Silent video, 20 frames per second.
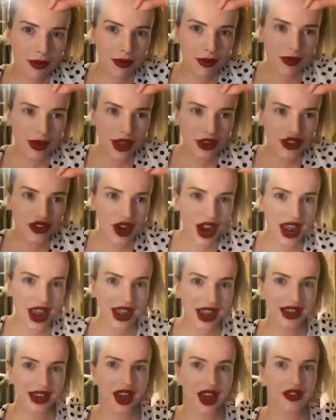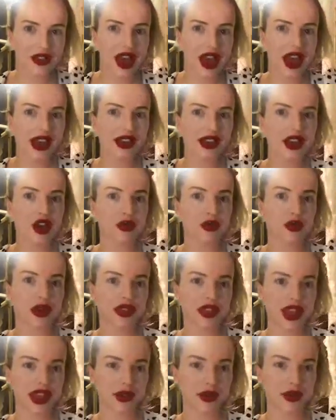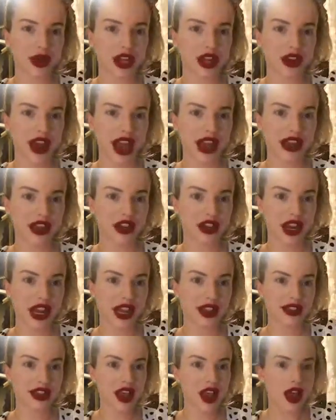Now try and on the high note, put your head in your hands.